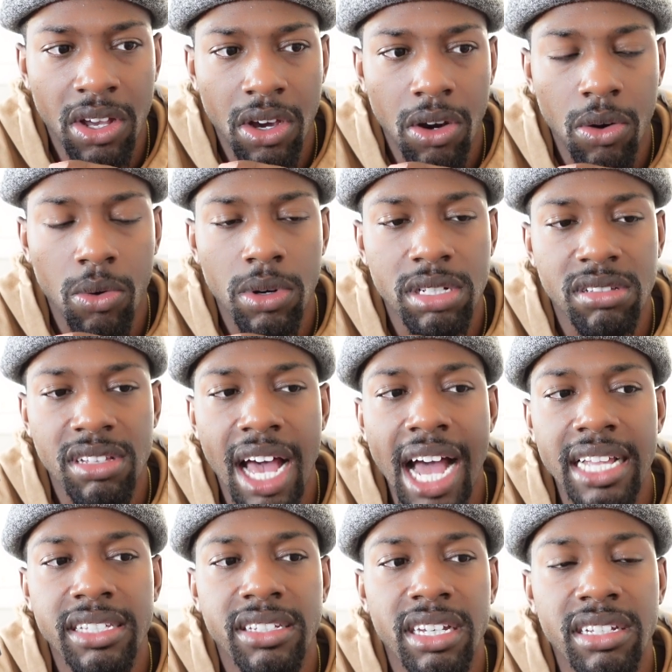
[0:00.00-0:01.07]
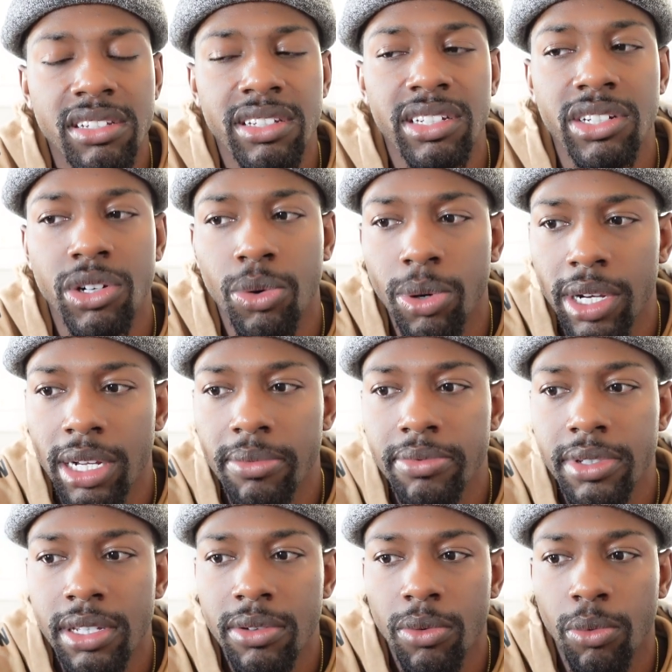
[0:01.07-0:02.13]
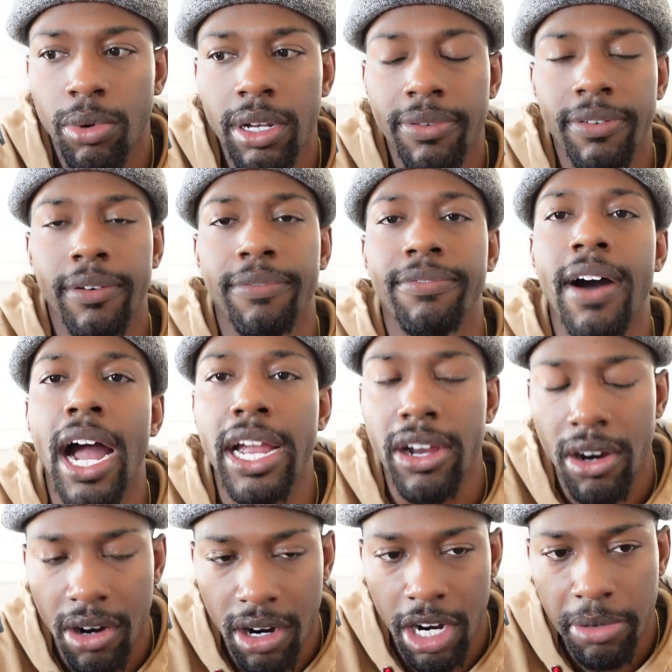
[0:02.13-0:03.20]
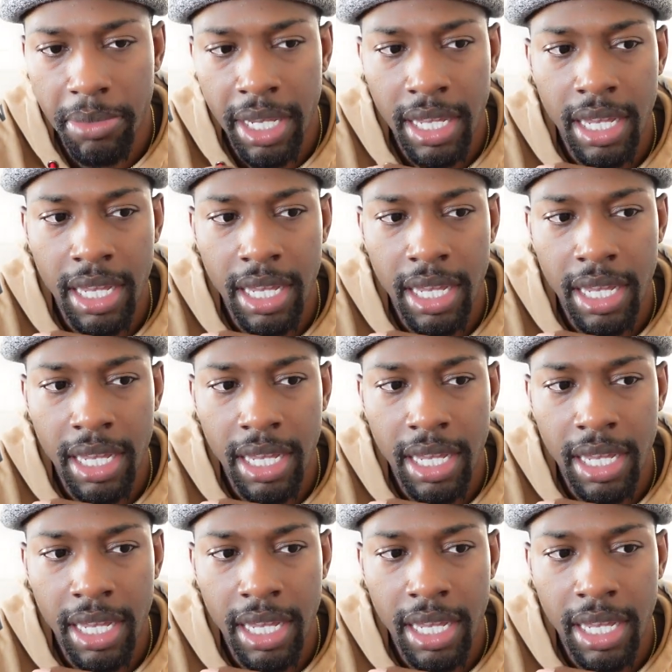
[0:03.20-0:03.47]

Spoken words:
who is not just equipped with a firearm.